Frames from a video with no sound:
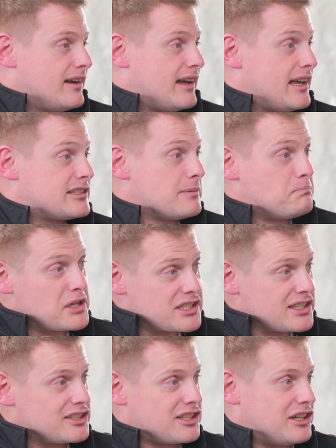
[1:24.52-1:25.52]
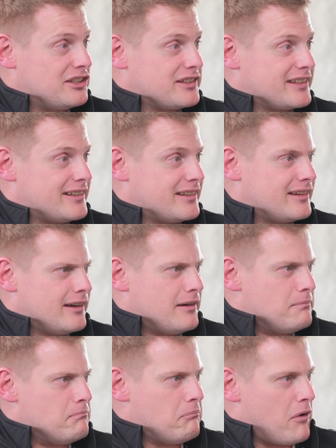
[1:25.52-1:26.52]
as a business owner,
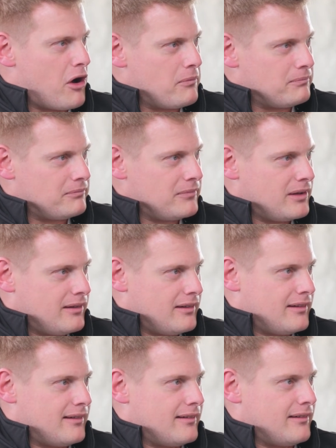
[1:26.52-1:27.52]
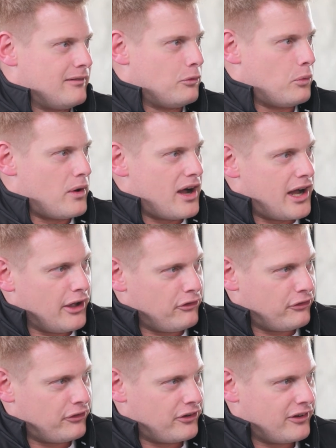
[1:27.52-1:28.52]
mom,
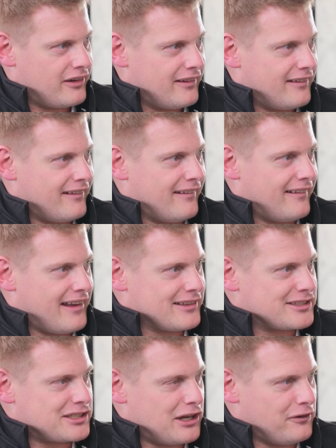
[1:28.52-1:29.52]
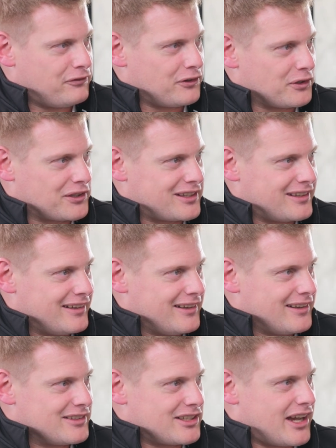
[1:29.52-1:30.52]
wife, and so forth.
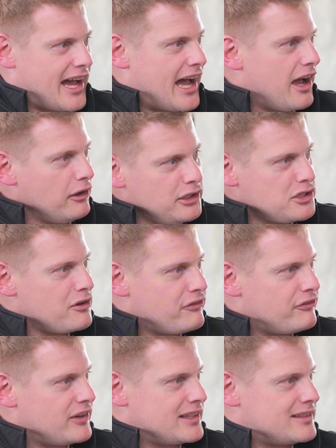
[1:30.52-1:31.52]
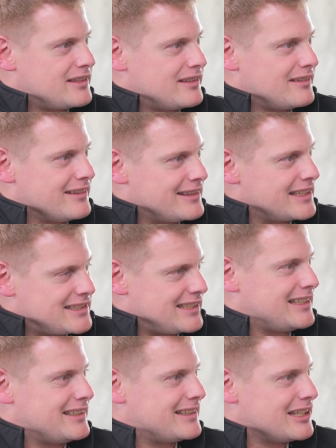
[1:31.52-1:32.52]
So how did you fit this
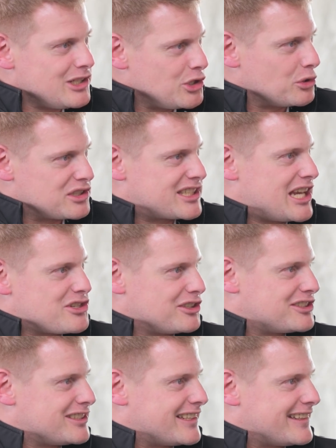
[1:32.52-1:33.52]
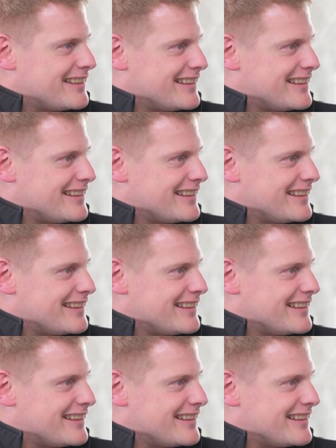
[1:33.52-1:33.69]
in your schedule today?